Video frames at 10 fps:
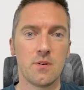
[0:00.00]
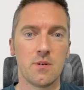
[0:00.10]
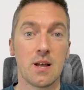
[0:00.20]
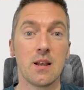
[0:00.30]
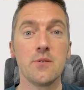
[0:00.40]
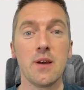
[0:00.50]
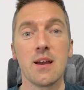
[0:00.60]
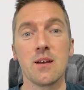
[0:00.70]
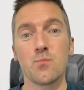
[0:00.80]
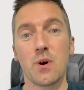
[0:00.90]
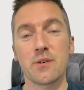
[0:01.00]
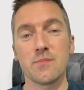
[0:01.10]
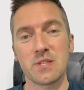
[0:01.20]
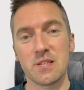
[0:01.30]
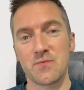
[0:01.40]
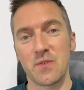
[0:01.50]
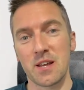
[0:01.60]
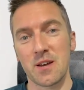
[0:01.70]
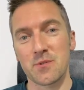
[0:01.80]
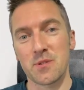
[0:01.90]
Hello and welcome to this video
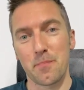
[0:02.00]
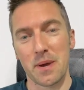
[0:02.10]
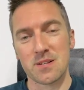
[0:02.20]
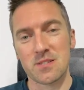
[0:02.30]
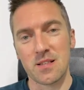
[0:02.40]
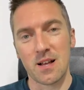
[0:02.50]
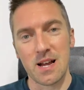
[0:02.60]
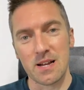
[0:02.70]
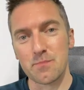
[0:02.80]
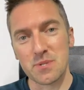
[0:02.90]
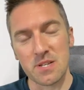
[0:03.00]
on the PiXL Apps,